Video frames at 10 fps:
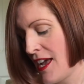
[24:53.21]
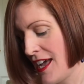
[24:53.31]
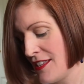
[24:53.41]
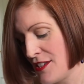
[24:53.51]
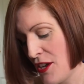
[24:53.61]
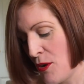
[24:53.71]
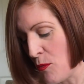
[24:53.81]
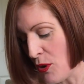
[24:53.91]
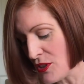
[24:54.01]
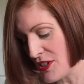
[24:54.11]
And so
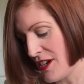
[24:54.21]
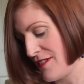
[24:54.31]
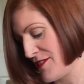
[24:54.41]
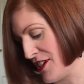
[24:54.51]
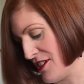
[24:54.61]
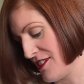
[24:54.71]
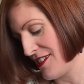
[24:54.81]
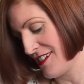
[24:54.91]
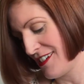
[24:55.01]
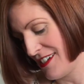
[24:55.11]
what I've
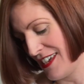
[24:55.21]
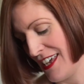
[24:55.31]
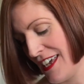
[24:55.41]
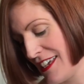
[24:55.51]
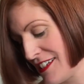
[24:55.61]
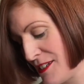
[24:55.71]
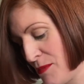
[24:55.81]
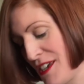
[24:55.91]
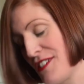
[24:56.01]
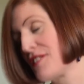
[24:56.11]
done is,
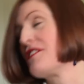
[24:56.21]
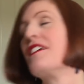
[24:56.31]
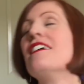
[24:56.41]
because